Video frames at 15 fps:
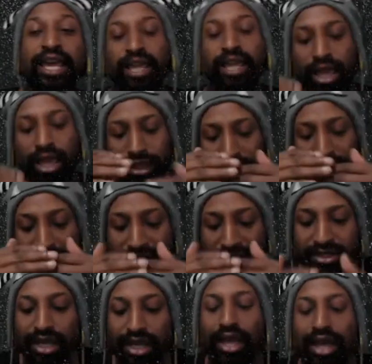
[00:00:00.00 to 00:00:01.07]
there's
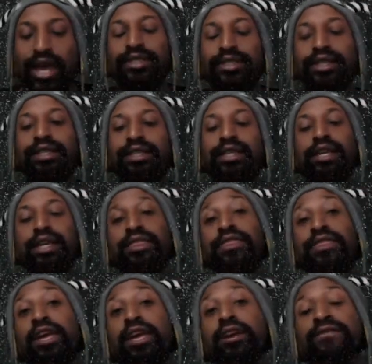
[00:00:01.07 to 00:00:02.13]
constantly a
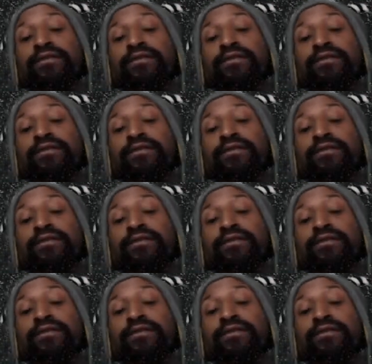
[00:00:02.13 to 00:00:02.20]
thing